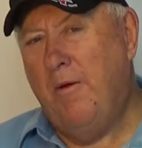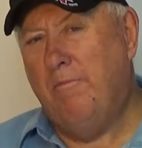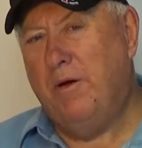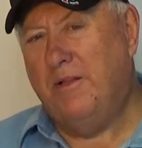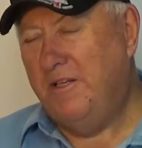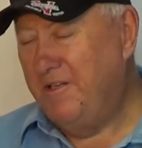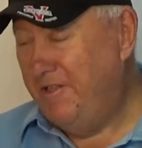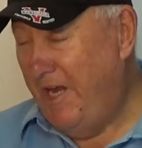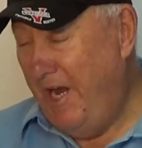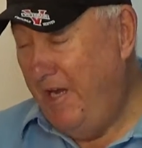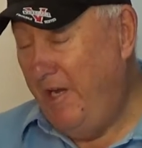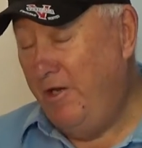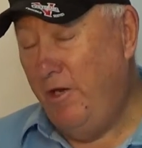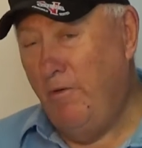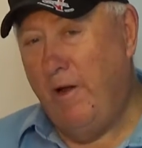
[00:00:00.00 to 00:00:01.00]
but this
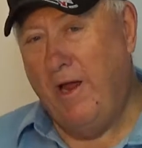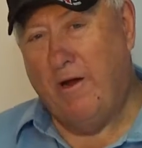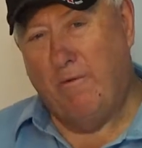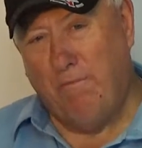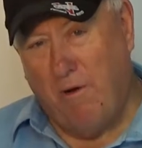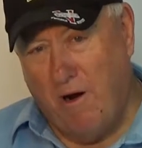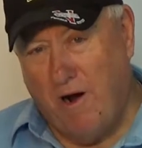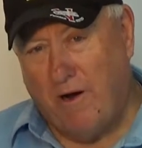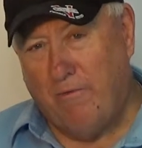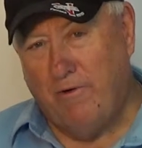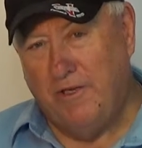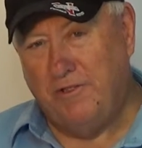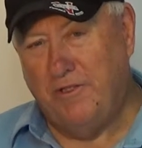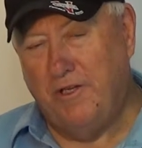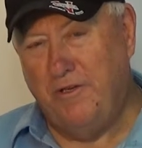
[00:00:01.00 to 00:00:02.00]
82-acre park,
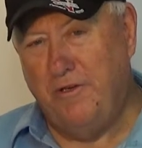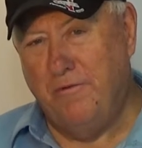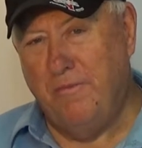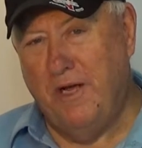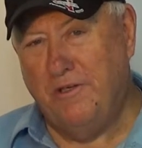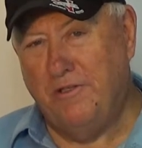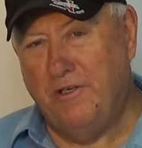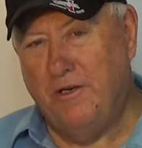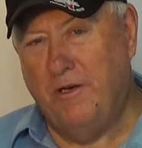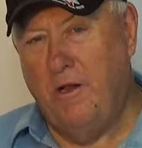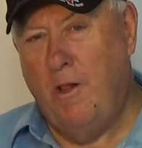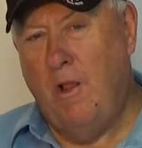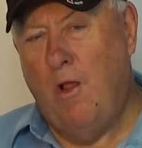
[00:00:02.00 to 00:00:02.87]
Rich, that you mentioned,